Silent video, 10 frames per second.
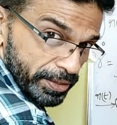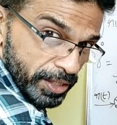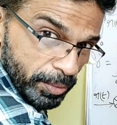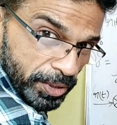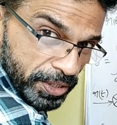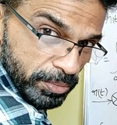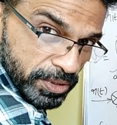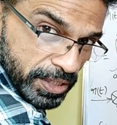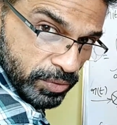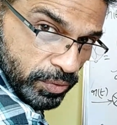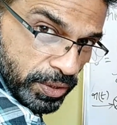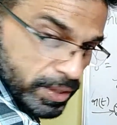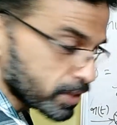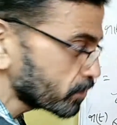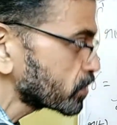than gamma t means
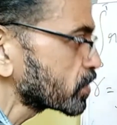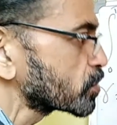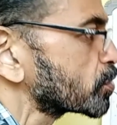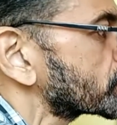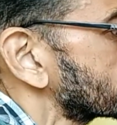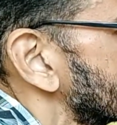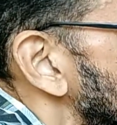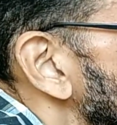s1t, otherwise s0t,